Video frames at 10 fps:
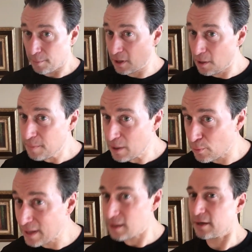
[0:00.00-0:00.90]
I'm gonna be
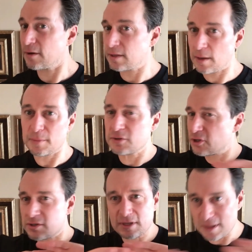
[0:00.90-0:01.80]
real here and I'm
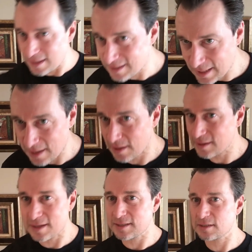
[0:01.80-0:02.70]
just gonna say
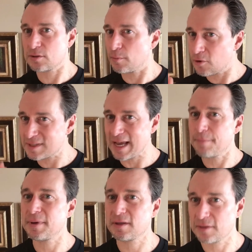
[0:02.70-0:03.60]
that this is the most
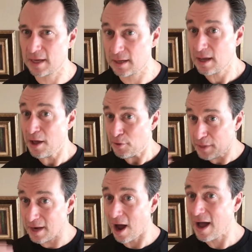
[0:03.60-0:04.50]
epic thing
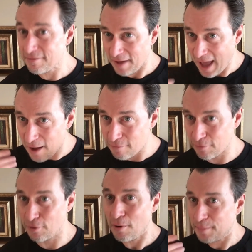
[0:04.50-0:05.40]
that I've
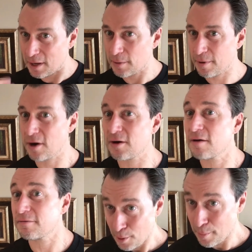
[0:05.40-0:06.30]
ever been a part
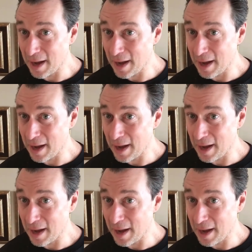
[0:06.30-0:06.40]
of.